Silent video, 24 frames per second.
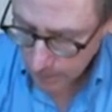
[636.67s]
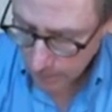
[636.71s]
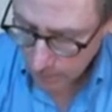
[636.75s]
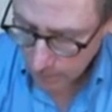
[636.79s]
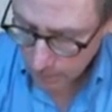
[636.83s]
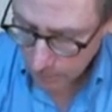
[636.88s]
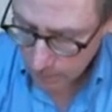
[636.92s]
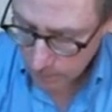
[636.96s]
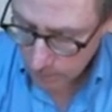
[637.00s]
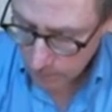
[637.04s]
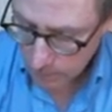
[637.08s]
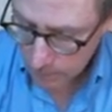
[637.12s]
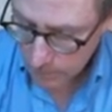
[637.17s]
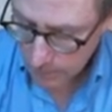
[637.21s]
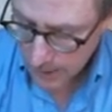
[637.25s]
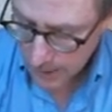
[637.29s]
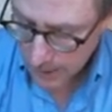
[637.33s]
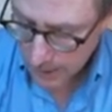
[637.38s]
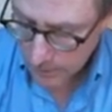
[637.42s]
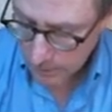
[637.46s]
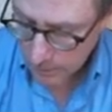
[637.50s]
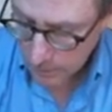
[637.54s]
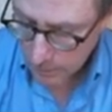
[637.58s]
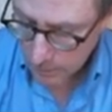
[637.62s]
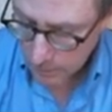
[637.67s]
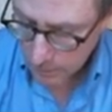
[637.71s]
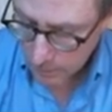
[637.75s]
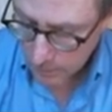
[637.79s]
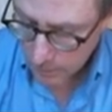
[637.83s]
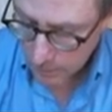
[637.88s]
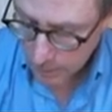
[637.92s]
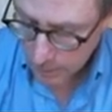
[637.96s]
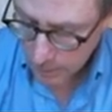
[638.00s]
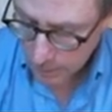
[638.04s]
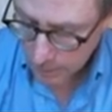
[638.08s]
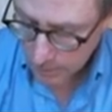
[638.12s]
with respect to
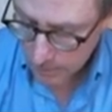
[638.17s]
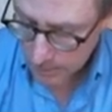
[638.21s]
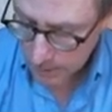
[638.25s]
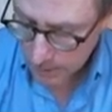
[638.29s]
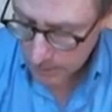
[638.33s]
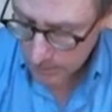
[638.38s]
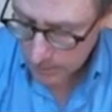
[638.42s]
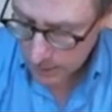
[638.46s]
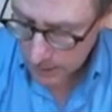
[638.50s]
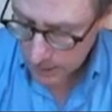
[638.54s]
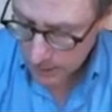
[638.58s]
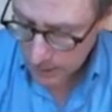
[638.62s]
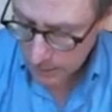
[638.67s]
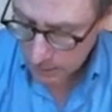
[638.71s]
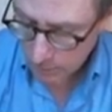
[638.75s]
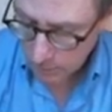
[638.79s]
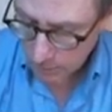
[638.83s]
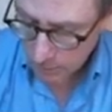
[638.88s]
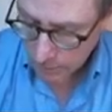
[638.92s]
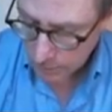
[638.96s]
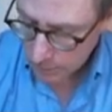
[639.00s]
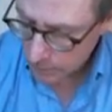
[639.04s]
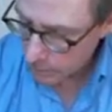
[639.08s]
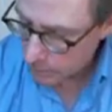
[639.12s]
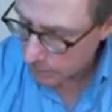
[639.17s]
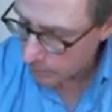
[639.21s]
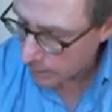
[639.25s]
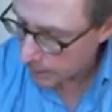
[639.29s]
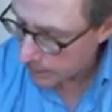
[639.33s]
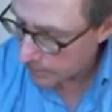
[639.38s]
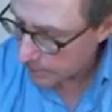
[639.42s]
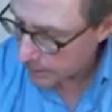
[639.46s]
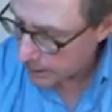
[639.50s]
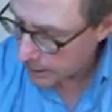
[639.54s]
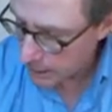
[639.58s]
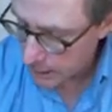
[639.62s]
BB, or you can write
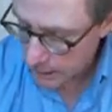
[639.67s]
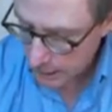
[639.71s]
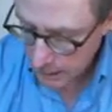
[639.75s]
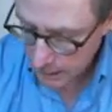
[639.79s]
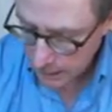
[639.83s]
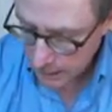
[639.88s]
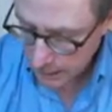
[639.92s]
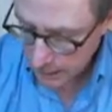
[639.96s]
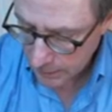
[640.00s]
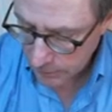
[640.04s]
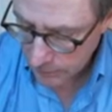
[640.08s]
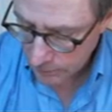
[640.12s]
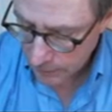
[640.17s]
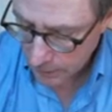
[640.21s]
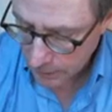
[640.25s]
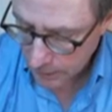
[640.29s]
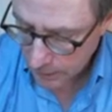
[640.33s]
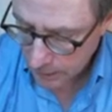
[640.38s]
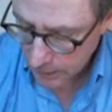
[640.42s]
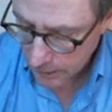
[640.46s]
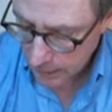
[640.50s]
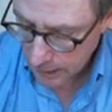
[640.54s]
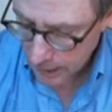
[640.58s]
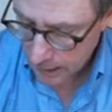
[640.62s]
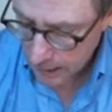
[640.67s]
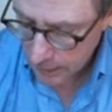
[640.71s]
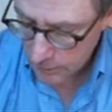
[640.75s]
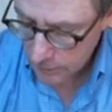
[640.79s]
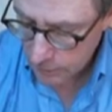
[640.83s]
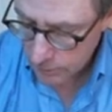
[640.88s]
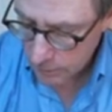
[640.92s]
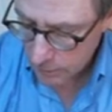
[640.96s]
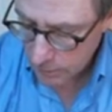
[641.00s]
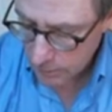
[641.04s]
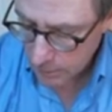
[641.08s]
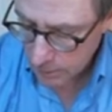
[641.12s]
BD, that's fine,
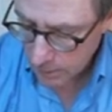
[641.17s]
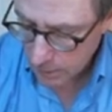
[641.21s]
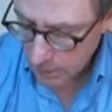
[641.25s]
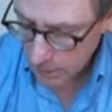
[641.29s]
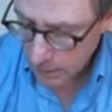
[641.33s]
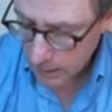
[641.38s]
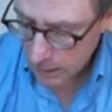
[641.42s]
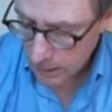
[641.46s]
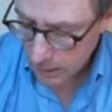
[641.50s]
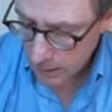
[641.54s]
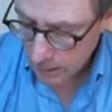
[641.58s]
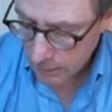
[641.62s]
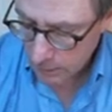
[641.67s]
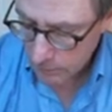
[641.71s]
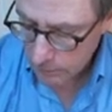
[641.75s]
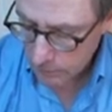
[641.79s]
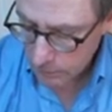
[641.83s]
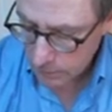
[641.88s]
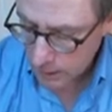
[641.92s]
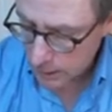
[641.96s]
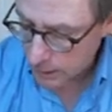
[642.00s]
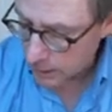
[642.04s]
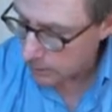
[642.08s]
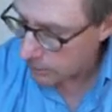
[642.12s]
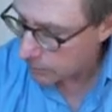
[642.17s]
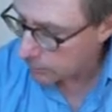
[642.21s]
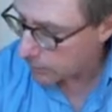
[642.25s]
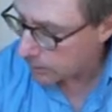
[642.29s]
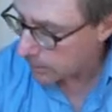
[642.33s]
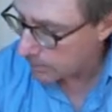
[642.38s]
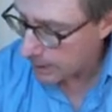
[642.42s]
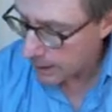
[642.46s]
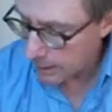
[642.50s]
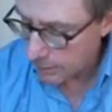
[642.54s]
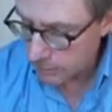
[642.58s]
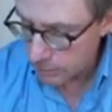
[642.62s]
H, is the 3
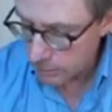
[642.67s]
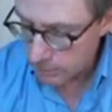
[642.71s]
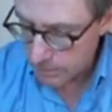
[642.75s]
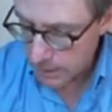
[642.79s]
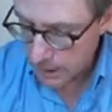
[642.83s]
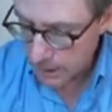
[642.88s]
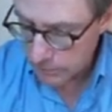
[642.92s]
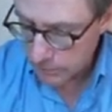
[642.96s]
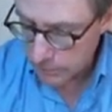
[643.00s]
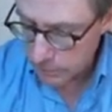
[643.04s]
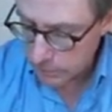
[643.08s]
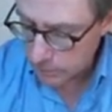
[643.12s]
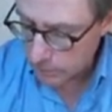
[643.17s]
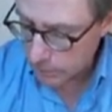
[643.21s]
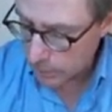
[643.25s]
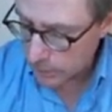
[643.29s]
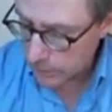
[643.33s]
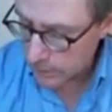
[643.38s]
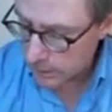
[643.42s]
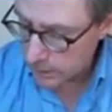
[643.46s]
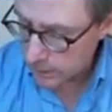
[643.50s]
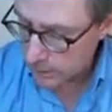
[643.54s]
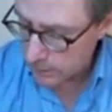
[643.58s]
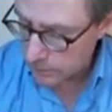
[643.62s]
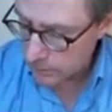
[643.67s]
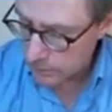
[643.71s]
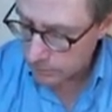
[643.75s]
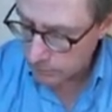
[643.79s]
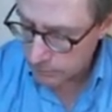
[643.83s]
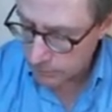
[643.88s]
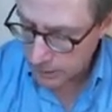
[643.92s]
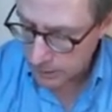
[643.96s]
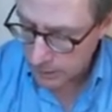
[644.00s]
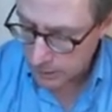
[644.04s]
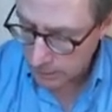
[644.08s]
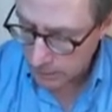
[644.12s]
by 3 matrix. Put these
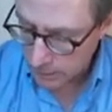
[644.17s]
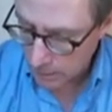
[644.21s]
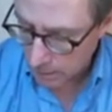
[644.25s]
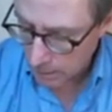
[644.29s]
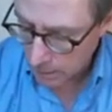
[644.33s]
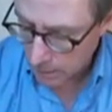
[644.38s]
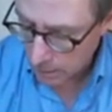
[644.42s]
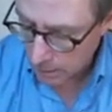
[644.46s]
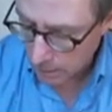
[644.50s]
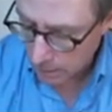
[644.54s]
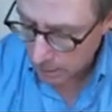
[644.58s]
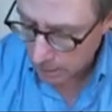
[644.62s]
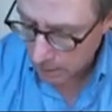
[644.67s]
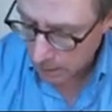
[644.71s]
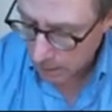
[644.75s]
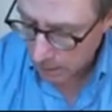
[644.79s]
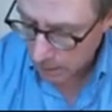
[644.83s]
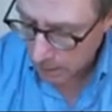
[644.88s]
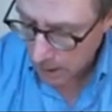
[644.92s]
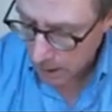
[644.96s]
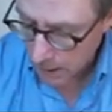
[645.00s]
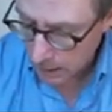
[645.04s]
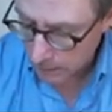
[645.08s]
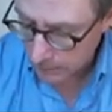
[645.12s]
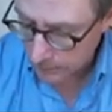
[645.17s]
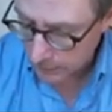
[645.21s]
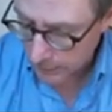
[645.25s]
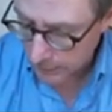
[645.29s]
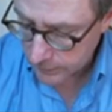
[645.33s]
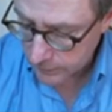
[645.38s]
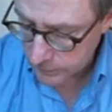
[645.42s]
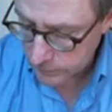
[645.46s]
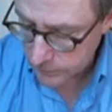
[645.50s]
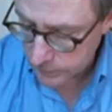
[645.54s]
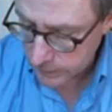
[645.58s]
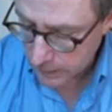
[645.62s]
three column
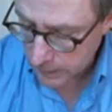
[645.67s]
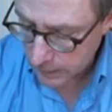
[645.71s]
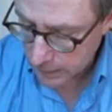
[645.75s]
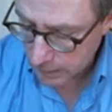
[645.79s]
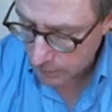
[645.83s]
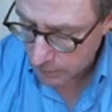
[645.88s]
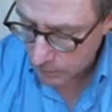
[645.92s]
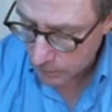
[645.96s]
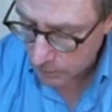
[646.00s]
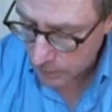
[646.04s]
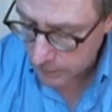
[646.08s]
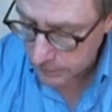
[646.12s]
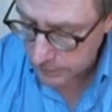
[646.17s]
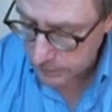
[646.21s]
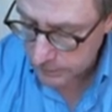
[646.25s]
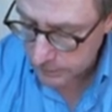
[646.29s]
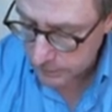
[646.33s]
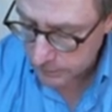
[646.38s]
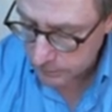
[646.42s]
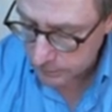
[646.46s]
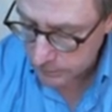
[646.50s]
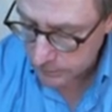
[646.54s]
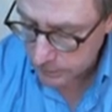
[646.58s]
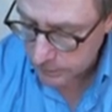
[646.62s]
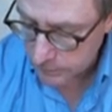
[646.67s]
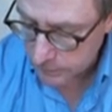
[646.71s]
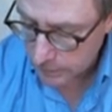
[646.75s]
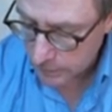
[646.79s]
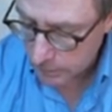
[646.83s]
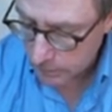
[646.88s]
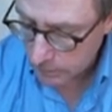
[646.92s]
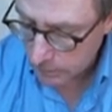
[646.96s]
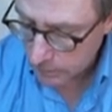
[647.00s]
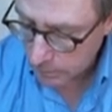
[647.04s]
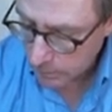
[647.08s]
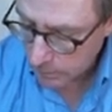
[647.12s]
vectors together, 1, 0,
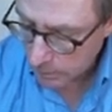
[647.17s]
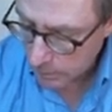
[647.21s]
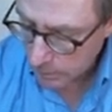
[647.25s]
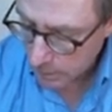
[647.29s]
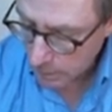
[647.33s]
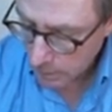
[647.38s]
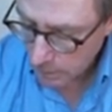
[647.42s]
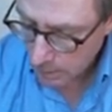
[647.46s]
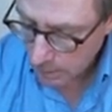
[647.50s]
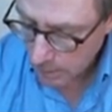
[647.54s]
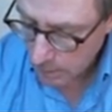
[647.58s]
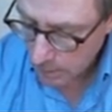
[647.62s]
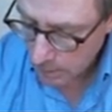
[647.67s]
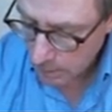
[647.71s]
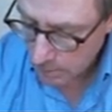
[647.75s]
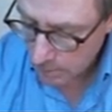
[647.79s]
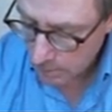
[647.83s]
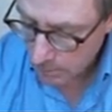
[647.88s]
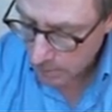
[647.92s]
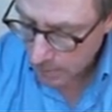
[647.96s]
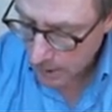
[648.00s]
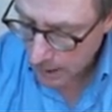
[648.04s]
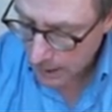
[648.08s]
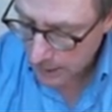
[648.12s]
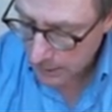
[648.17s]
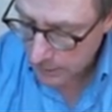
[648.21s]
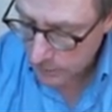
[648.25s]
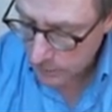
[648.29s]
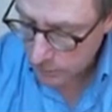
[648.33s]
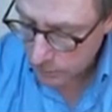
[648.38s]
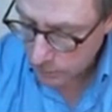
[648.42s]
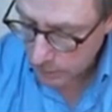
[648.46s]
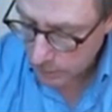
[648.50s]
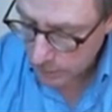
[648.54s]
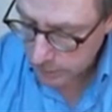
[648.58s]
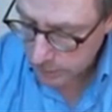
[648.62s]
0, minus
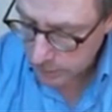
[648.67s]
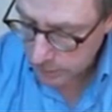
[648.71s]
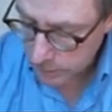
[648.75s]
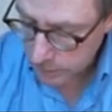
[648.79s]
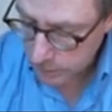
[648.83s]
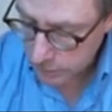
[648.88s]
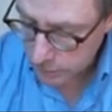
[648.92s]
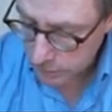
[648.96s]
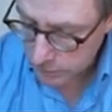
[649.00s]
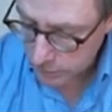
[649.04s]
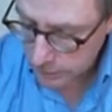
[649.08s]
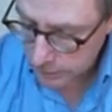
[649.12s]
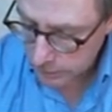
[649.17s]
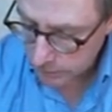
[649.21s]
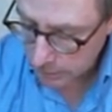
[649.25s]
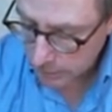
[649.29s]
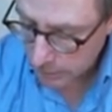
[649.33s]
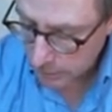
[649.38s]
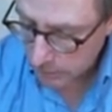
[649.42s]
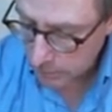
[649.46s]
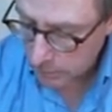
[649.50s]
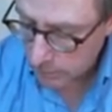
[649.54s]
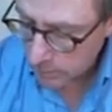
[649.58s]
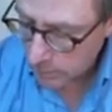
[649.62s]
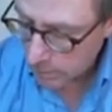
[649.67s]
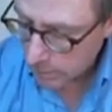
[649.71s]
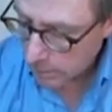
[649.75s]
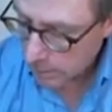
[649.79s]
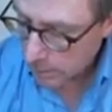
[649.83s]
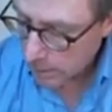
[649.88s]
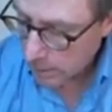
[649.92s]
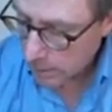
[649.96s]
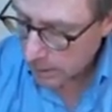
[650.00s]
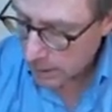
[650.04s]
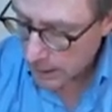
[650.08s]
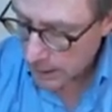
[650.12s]
1, 2, 0,
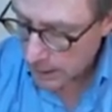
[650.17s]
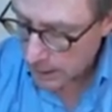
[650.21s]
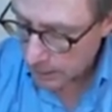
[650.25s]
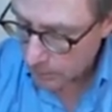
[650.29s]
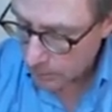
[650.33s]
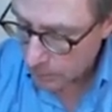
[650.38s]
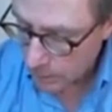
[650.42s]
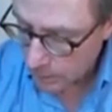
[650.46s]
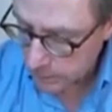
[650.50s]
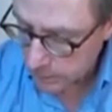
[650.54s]
and 1,